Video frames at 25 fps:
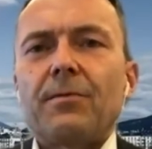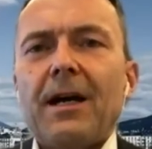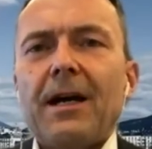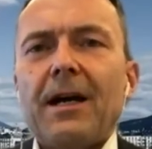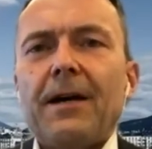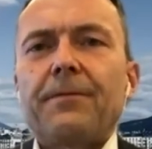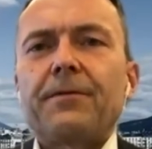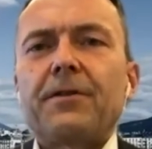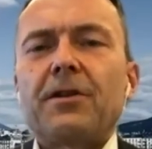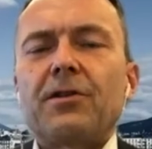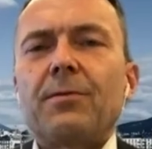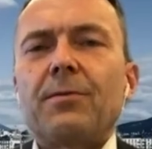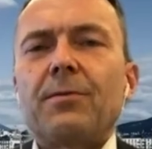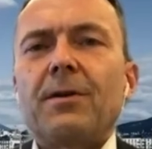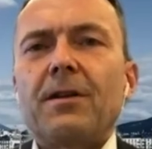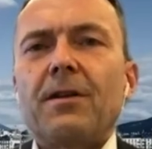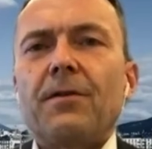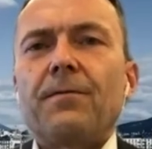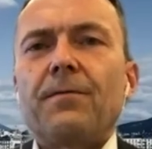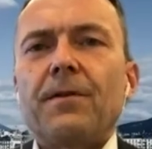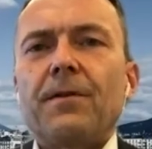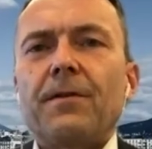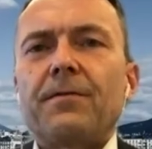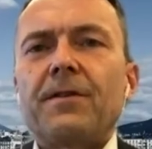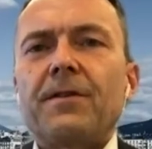After
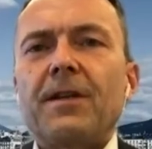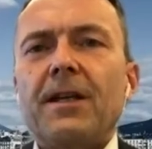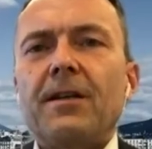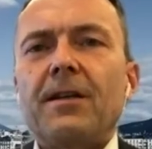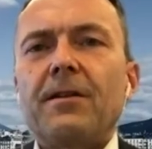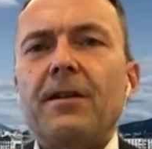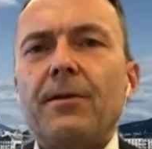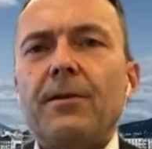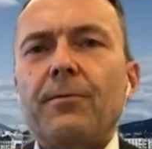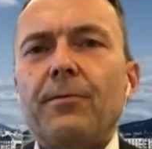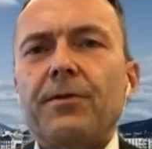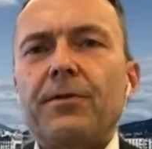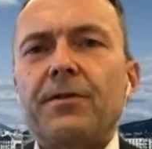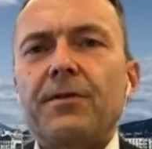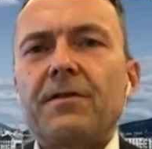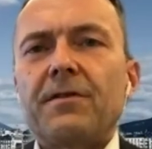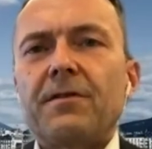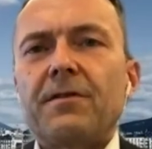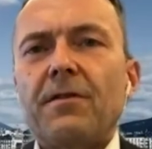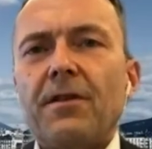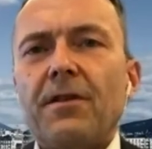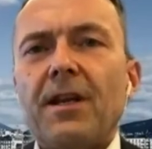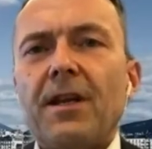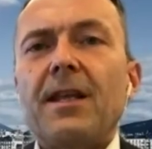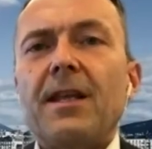2015, there
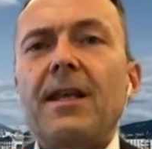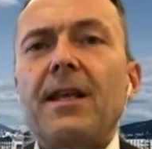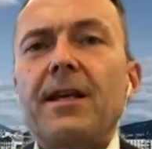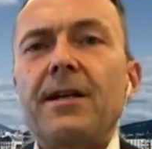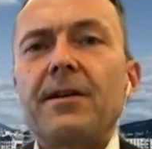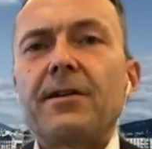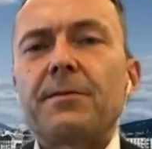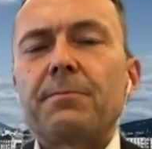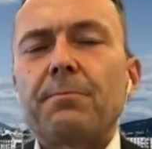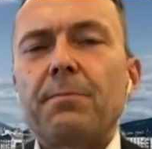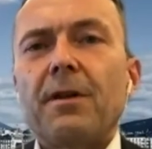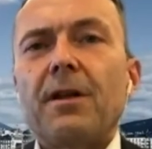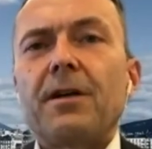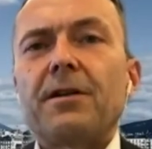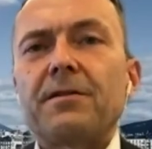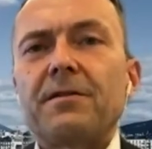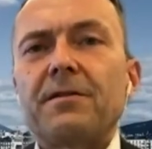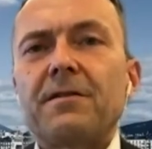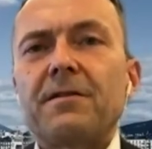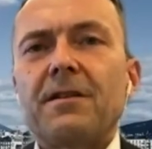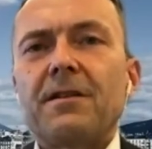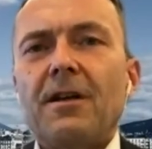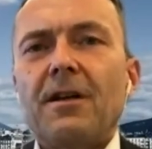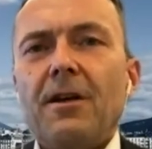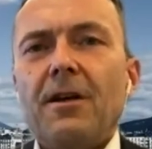was 3 years
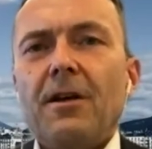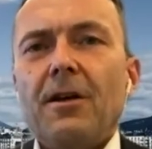plus